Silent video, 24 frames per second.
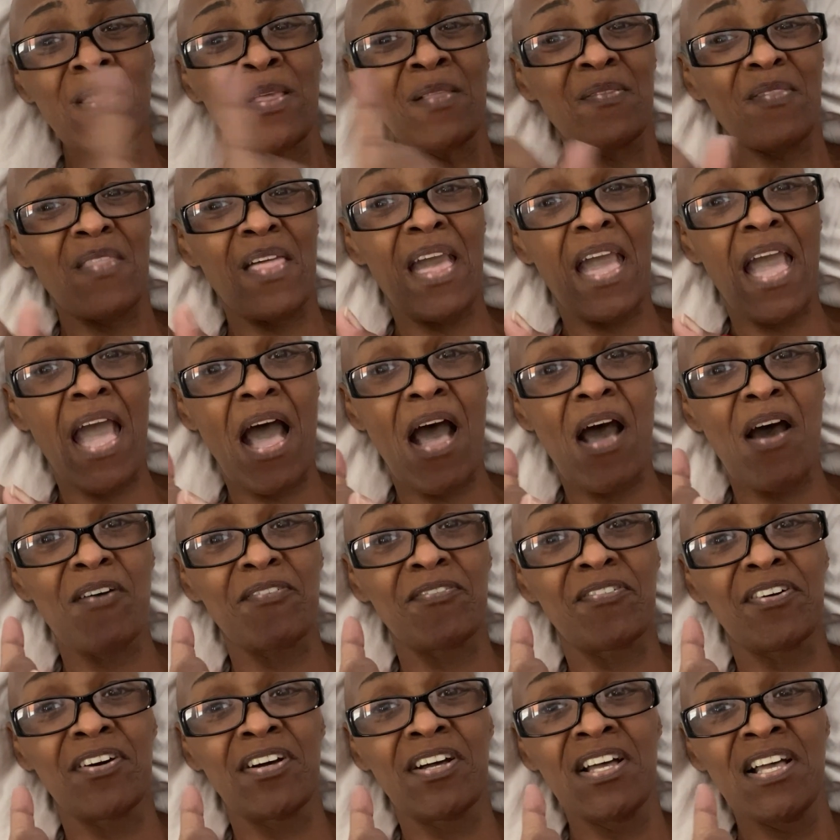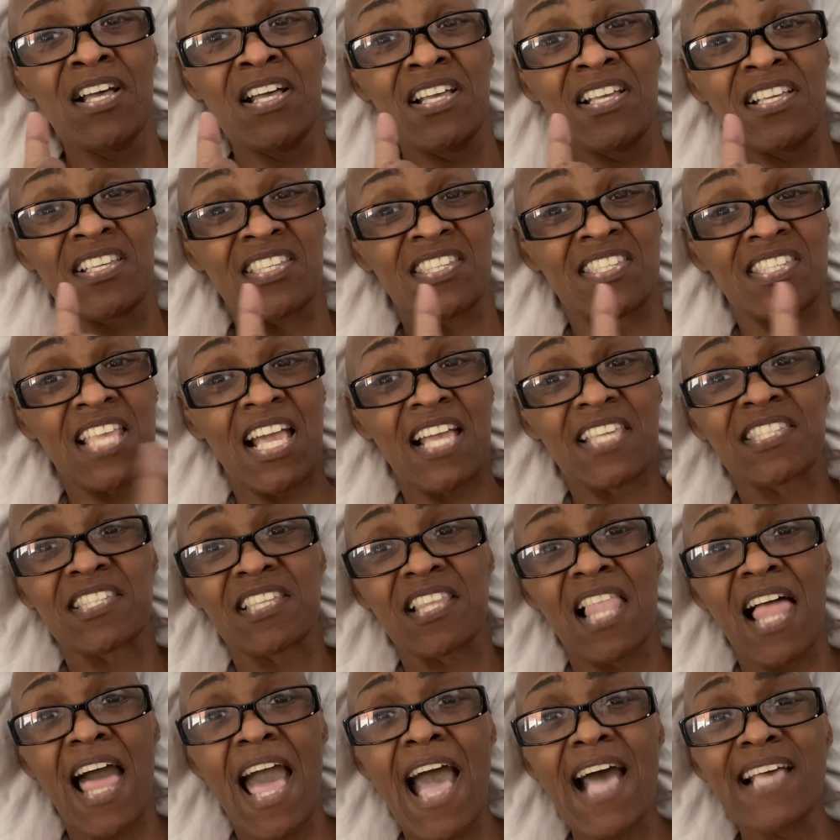they have sex
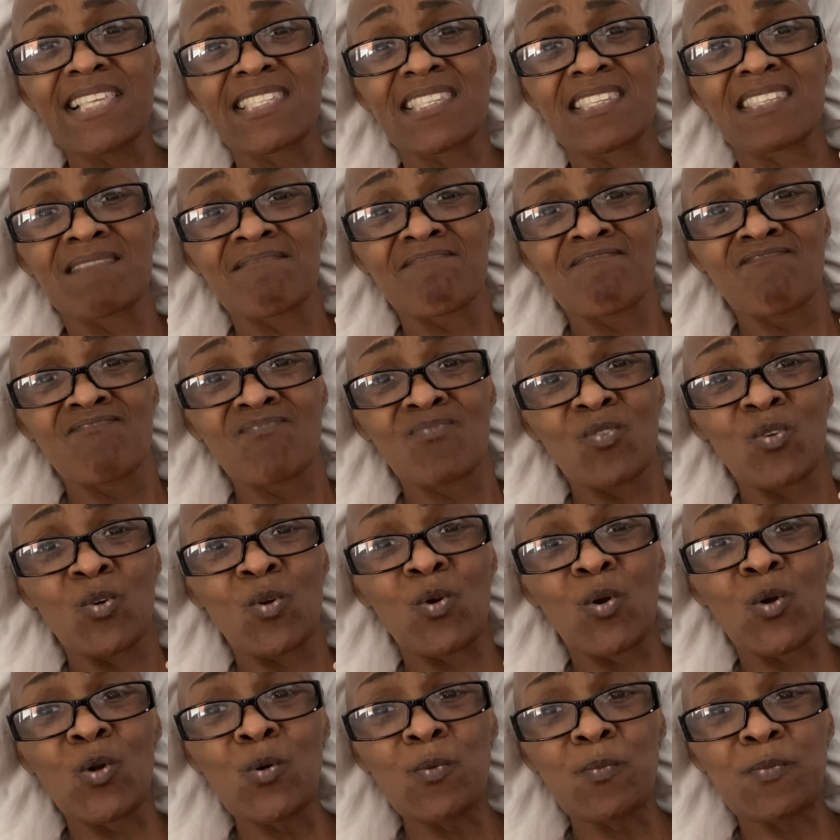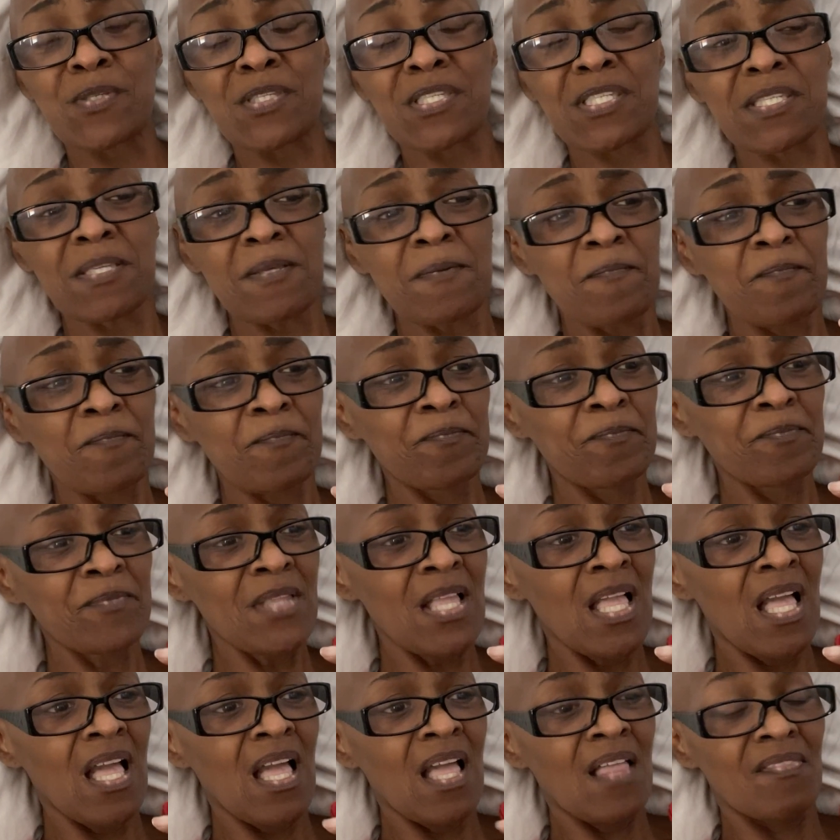class groups,
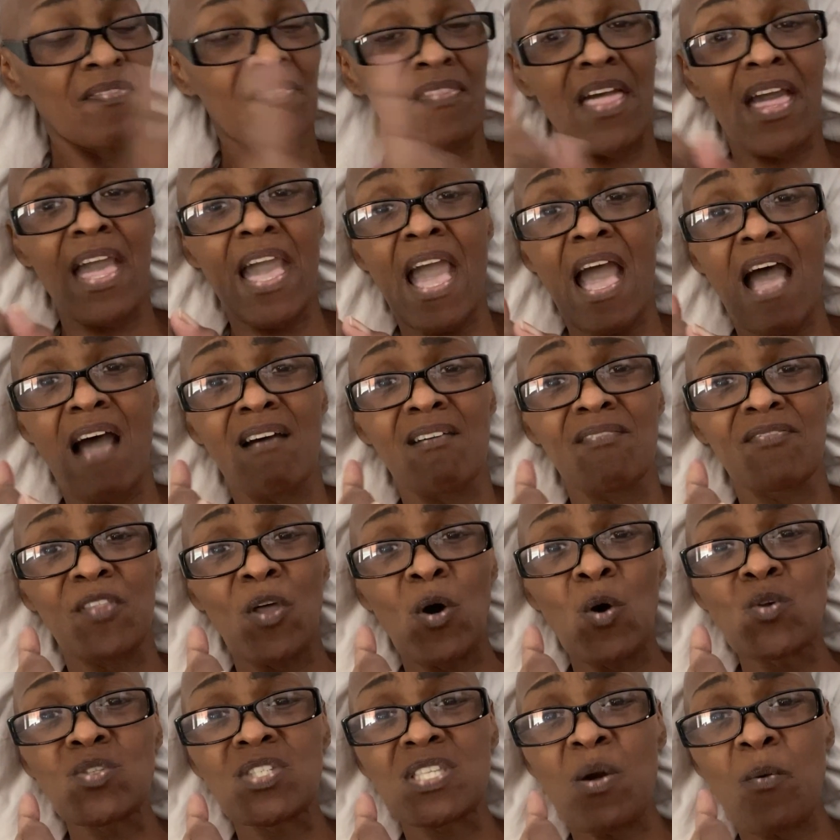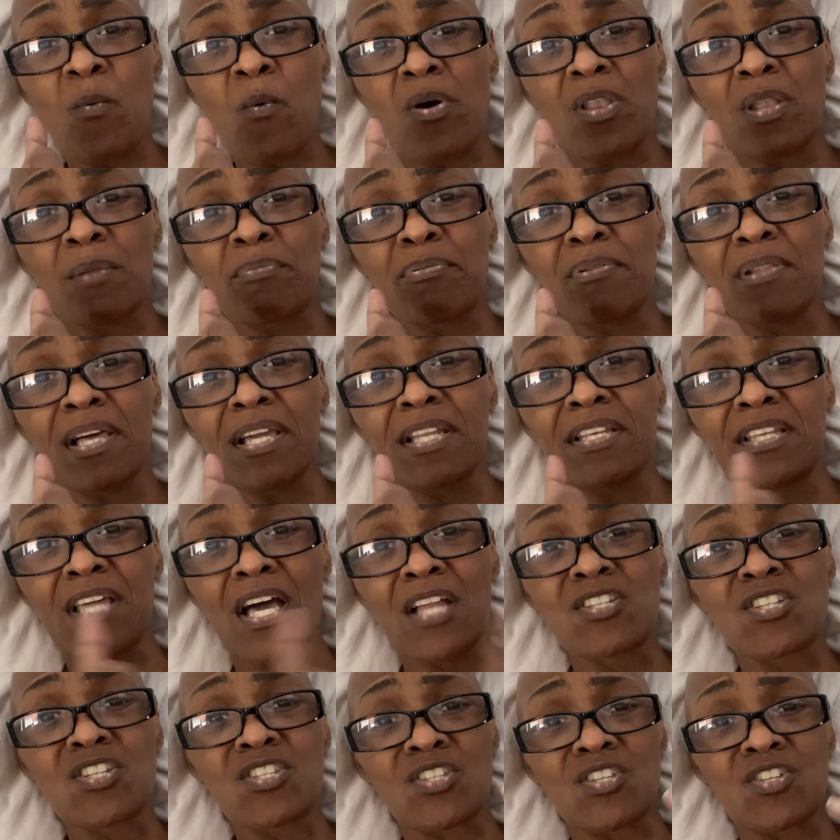they have those that want to play
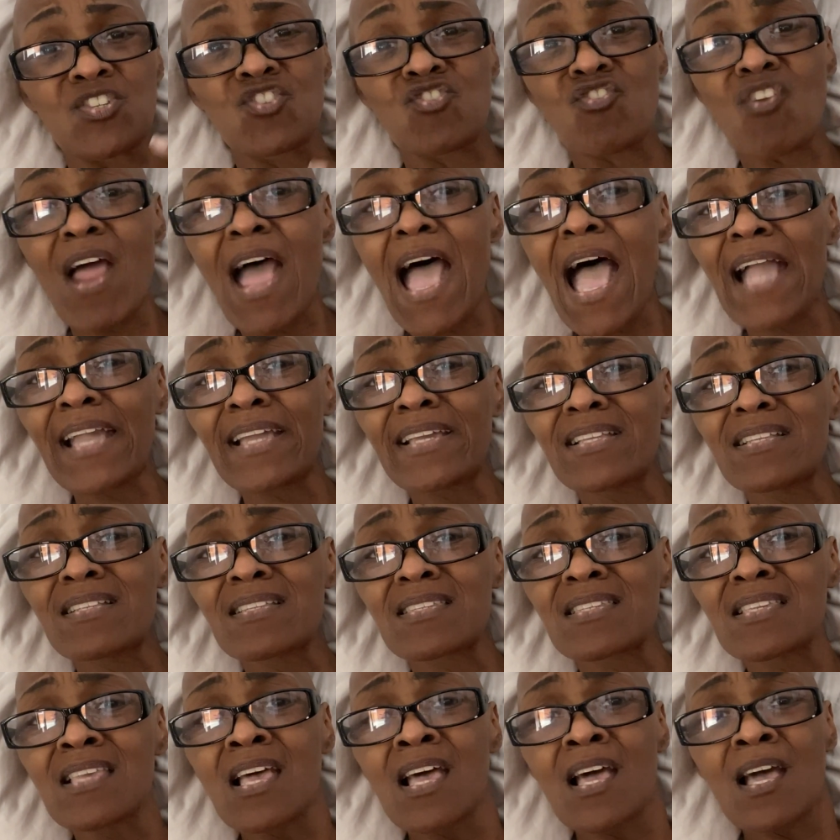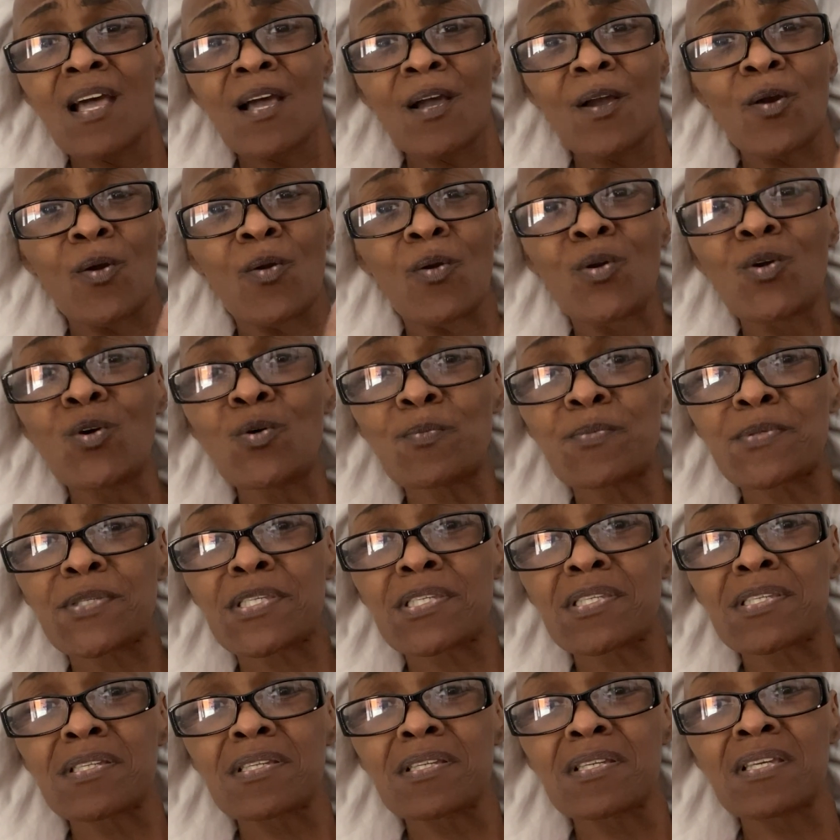Dungeons and Dragons
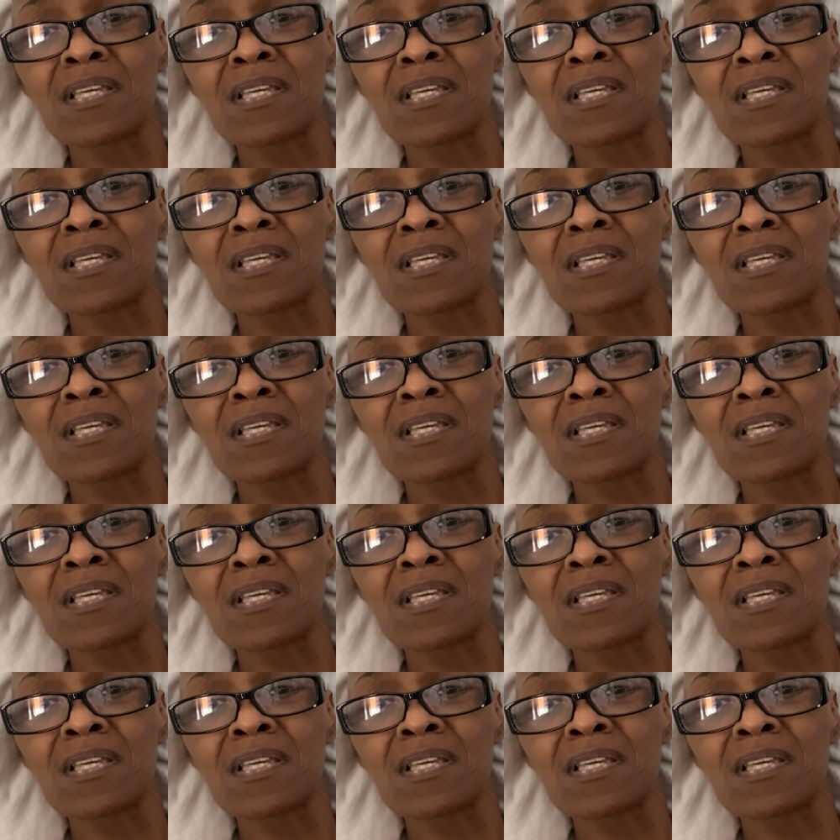groups,